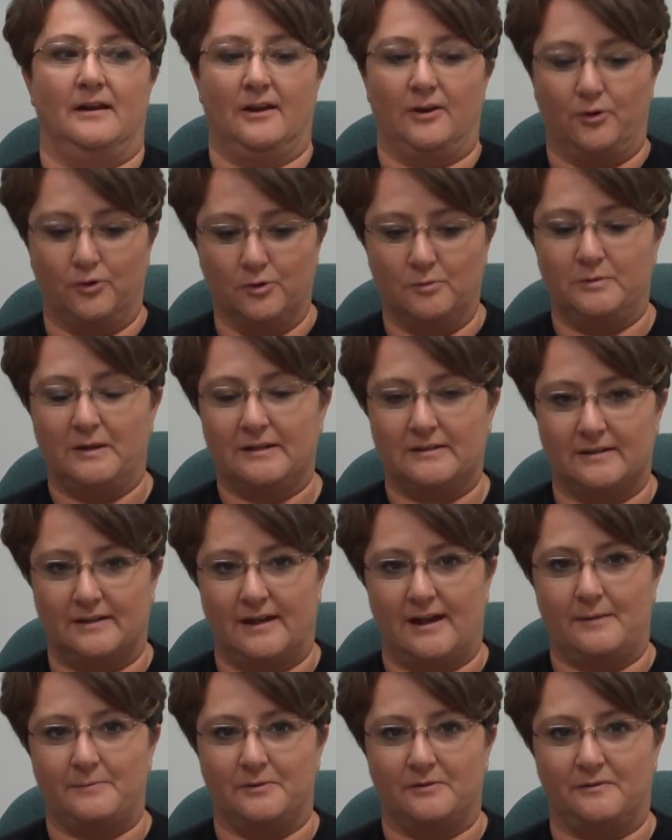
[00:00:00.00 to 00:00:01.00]
a group like the
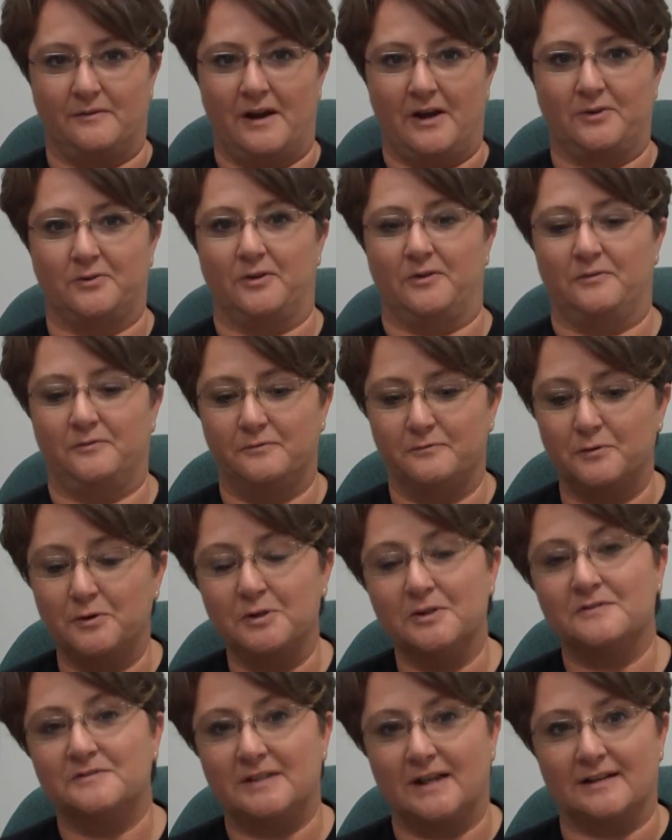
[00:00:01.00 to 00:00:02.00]
Capital Factory
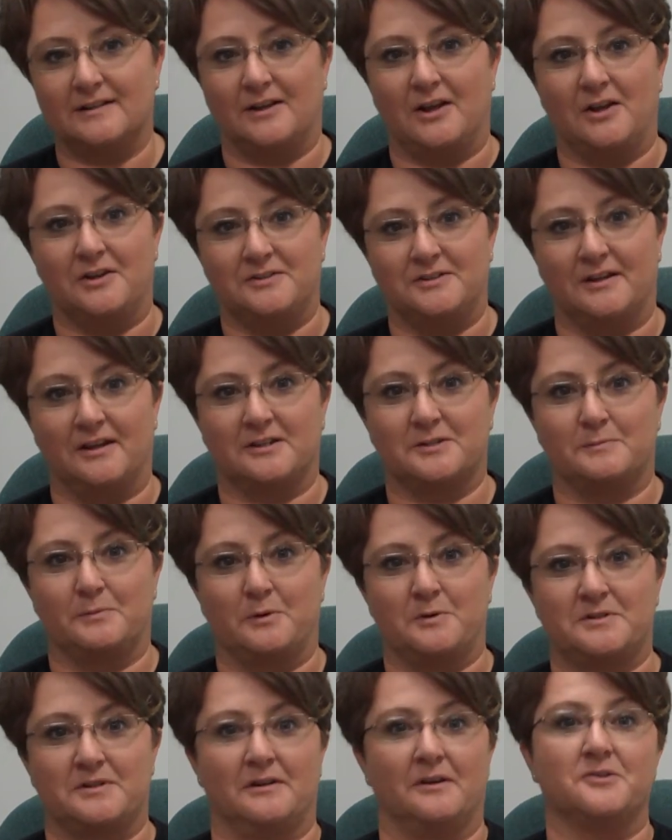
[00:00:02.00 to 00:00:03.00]
full of technology
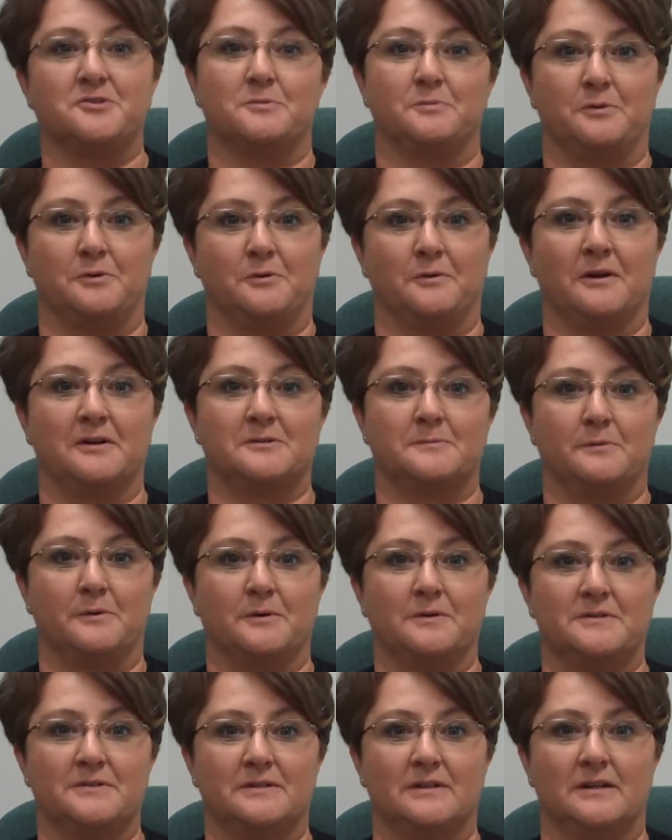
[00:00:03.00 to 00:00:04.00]
experts and entrepreneur
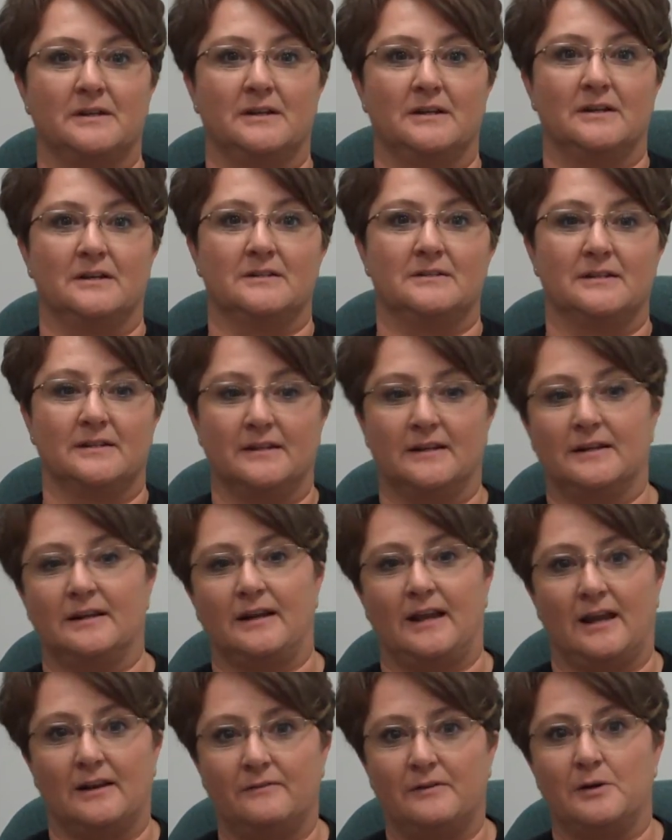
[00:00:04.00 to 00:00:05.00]
experts to then
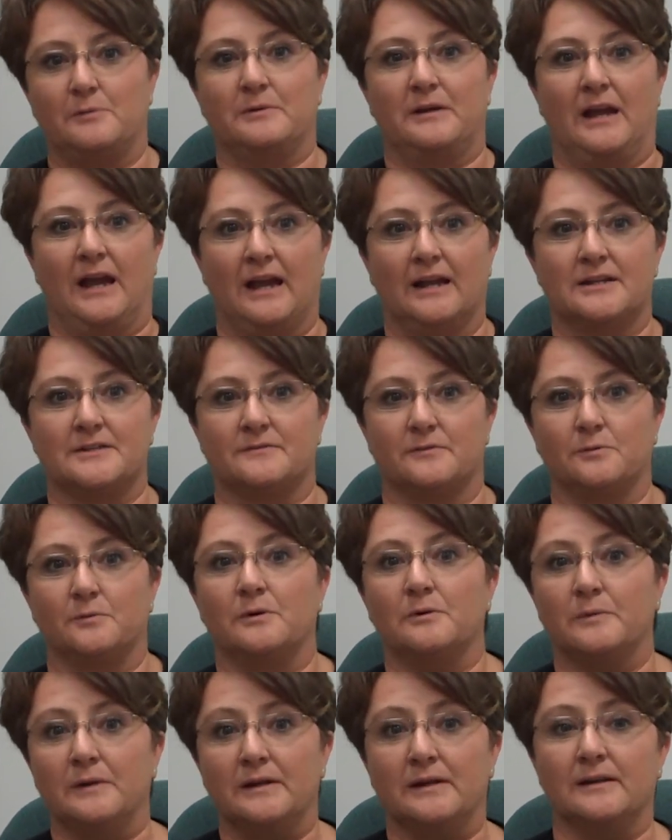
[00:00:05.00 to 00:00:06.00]
kind of help guide us for
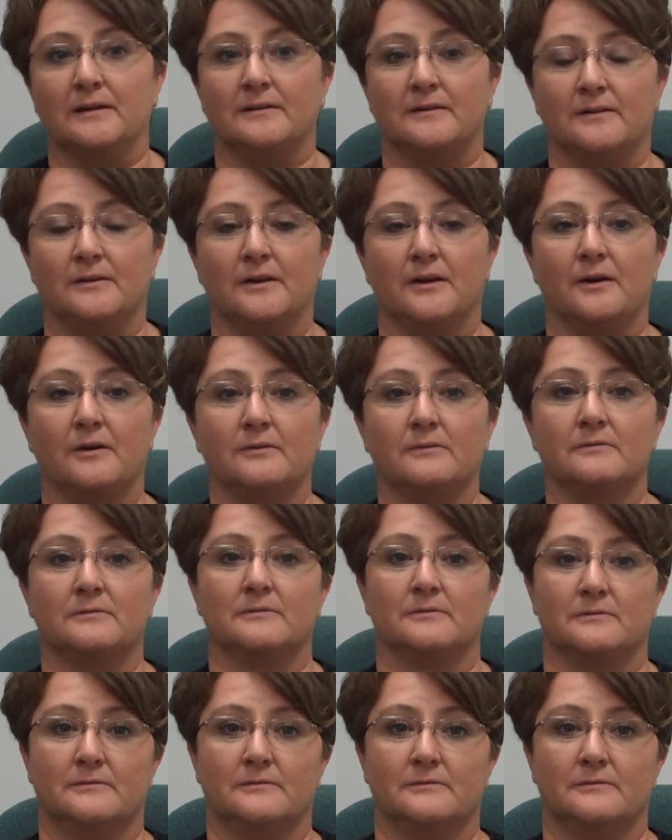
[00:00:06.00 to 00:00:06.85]
what we needed to know.